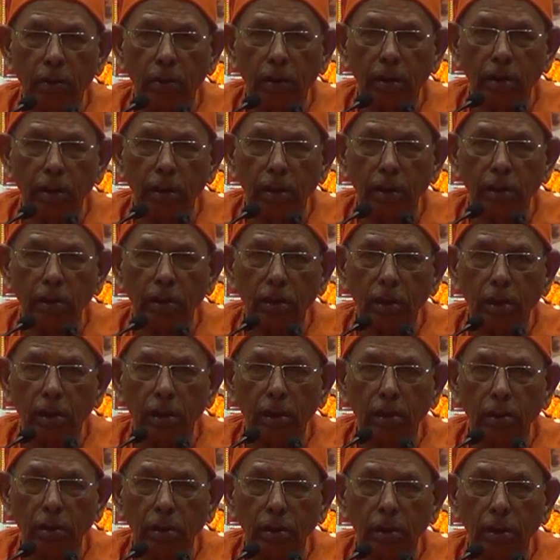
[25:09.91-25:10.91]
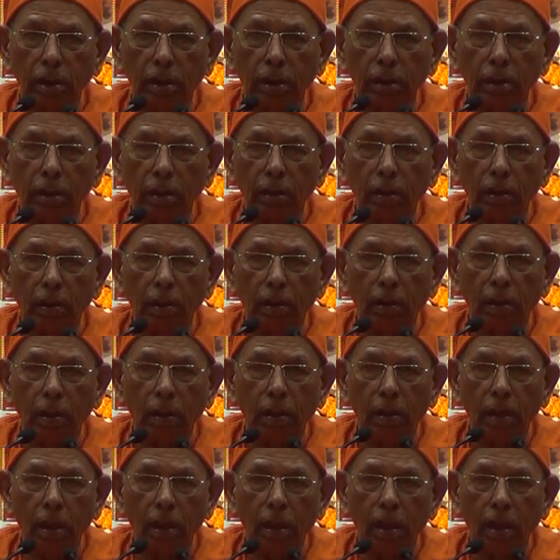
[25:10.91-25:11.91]
our teachers, and
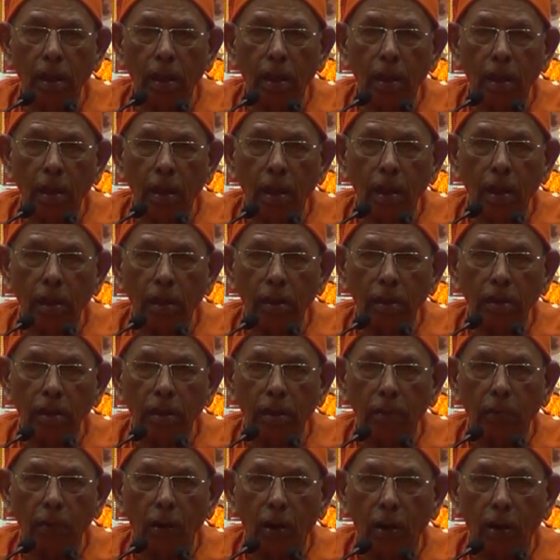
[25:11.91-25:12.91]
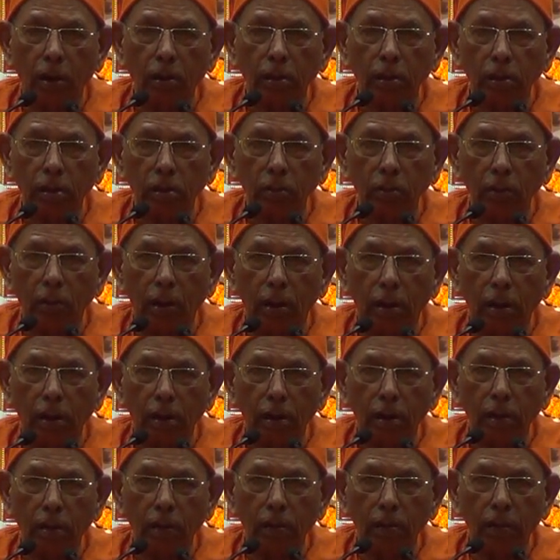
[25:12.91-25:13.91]
the monks who
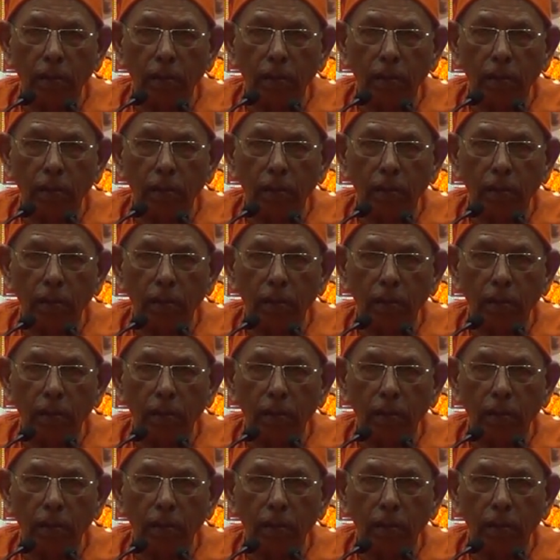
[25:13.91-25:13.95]
are